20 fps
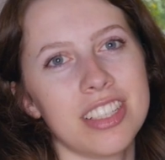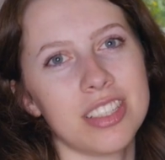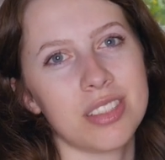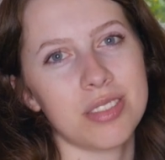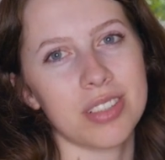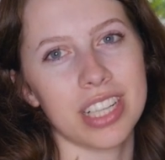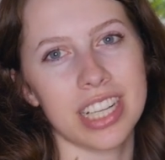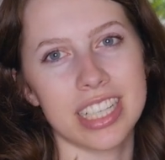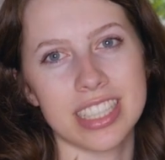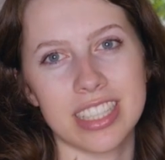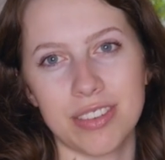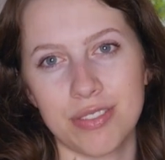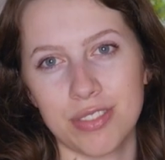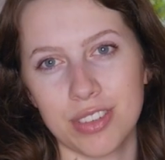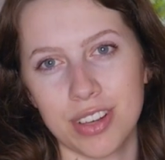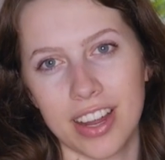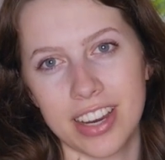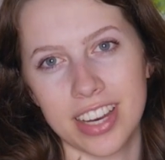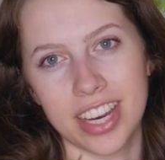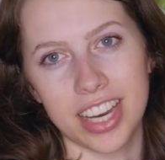just realized I
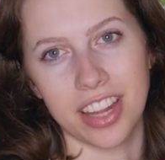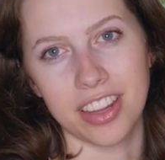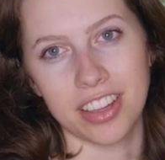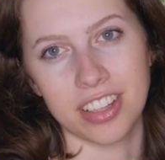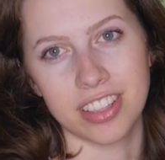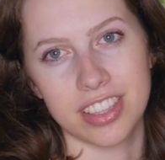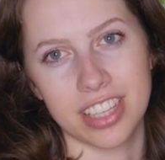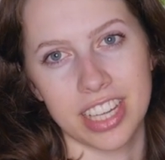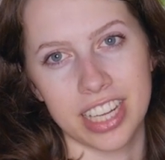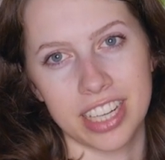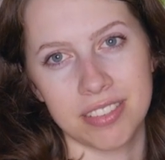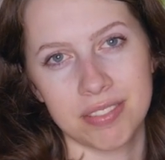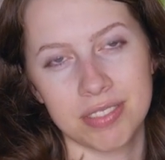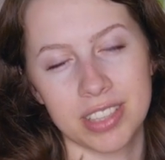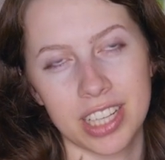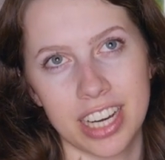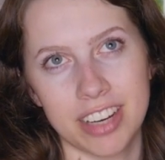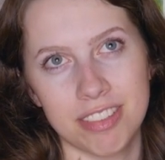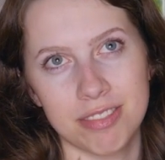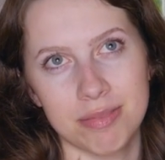forgot another thing
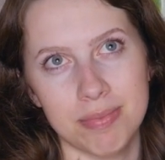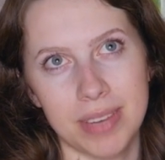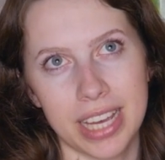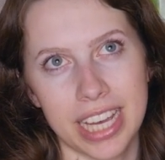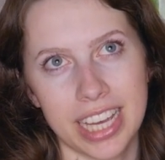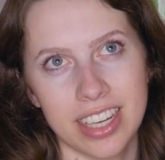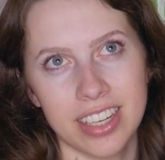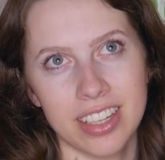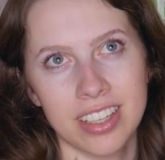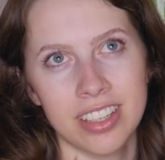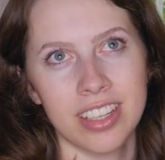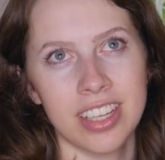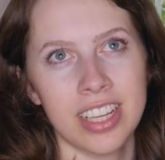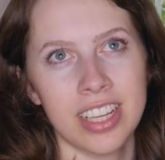that I've made.